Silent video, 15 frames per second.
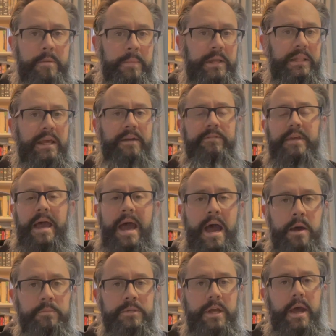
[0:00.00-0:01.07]
my left
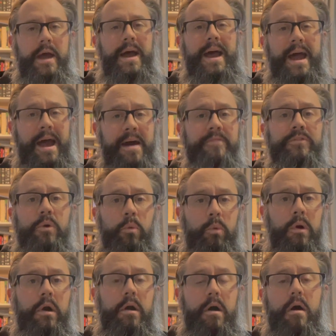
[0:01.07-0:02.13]
abs have to
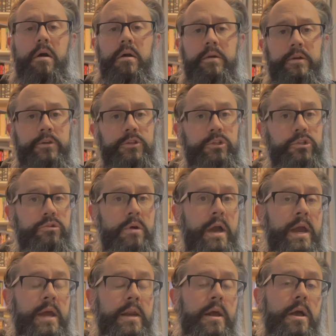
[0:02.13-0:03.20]
work harder to
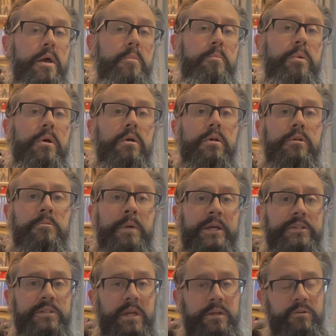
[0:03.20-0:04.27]
try and pull my
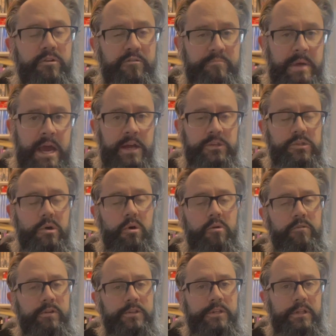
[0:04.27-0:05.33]
center of mass
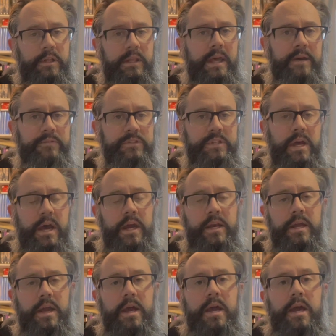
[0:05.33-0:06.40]
over to the left
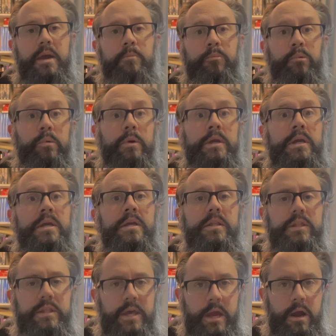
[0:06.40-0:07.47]
side.
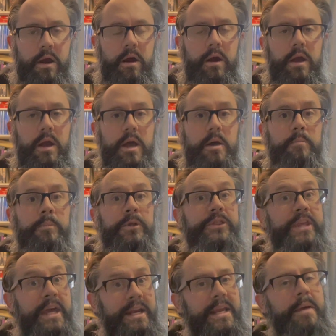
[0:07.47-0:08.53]
Breathe there, but
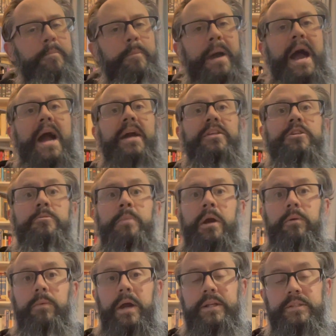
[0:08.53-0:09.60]
then get back to my
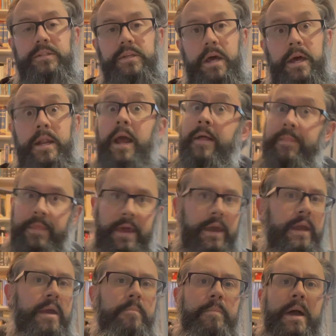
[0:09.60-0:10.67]
right side and then
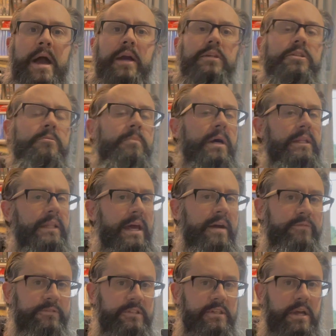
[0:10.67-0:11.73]
get back to my
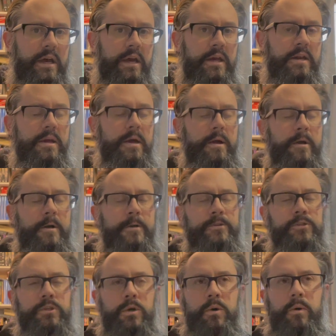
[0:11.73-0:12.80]
left side.
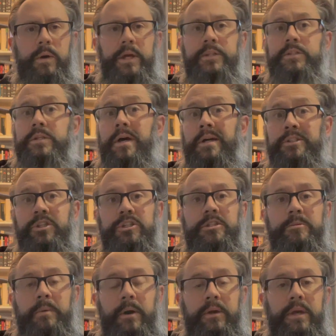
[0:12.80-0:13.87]
So it's not just
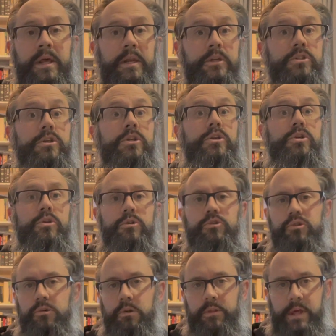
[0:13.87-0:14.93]
about getting to
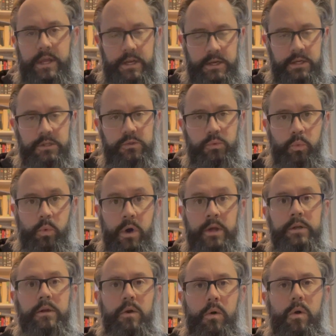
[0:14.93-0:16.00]
neutral. That is
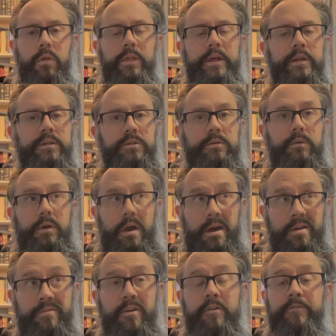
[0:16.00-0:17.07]
one goal. That is kind
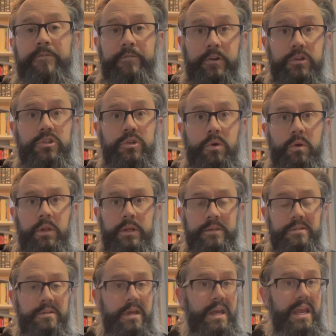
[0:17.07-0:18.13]
of our first goal,
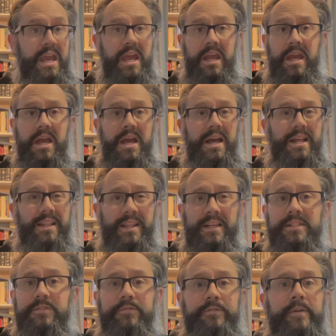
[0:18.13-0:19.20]
is like, hey,
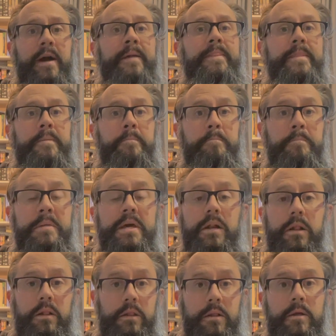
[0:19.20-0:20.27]
let's find the
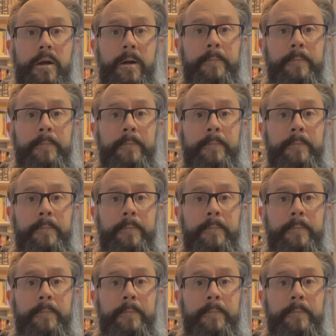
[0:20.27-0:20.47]
middle.